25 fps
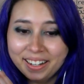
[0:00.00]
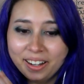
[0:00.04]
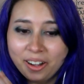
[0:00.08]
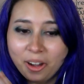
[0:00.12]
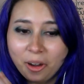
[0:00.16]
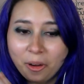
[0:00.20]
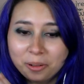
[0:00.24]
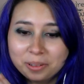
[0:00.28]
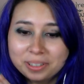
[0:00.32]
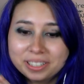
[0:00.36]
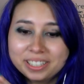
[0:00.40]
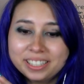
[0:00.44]

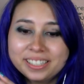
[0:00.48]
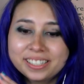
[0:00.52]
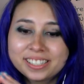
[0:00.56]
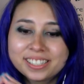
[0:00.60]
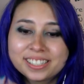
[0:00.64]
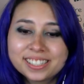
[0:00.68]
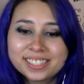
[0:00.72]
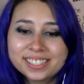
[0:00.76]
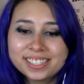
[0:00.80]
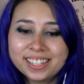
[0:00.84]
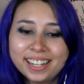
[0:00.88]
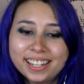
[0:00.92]
Holy
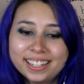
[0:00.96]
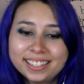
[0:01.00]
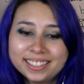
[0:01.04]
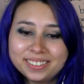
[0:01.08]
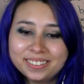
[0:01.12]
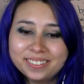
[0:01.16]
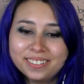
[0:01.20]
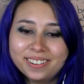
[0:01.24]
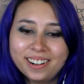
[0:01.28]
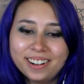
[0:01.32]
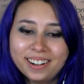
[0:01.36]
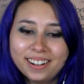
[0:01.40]
shit,
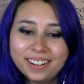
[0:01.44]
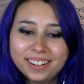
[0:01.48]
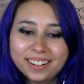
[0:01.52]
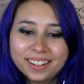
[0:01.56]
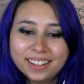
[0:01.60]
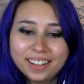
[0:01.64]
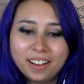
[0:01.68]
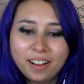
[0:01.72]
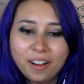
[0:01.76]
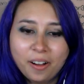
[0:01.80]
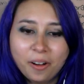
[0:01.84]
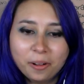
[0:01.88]

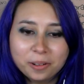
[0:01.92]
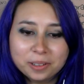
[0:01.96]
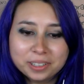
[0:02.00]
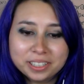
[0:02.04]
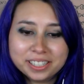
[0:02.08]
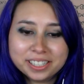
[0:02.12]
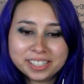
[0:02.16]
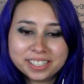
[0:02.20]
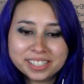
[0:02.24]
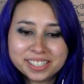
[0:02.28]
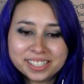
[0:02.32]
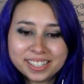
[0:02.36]
y'all.
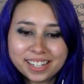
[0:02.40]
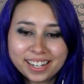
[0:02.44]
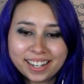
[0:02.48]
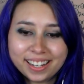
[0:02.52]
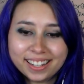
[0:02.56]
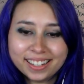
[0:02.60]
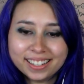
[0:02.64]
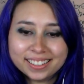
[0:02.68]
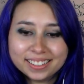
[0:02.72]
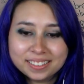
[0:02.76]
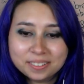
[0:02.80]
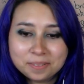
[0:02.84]
Holy
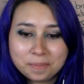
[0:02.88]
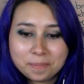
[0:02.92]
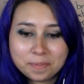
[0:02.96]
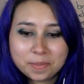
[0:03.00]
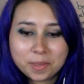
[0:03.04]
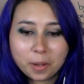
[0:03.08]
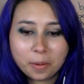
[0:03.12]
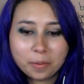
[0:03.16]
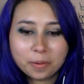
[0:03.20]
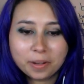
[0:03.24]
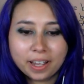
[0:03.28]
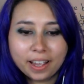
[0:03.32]
shit.
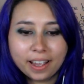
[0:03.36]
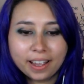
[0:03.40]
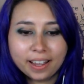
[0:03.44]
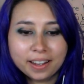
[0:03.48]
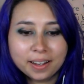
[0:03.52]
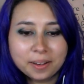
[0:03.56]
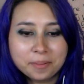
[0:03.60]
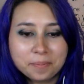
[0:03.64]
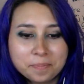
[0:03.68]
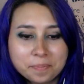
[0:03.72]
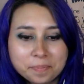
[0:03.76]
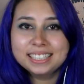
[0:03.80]

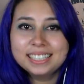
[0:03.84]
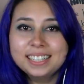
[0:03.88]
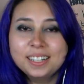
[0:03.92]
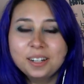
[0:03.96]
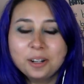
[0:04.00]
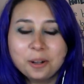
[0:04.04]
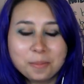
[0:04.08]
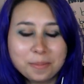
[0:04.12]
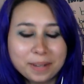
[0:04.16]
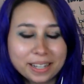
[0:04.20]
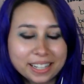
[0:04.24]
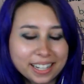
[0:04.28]
Okay.
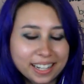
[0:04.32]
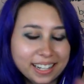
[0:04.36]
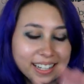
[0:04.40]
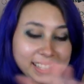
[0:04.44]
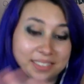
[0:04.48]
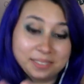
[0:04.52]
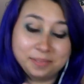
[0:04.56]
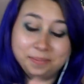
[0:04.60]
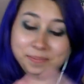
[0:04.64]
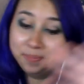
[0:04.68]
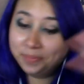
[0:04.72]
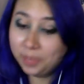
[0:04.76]
Oh my
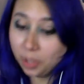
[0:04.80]
god.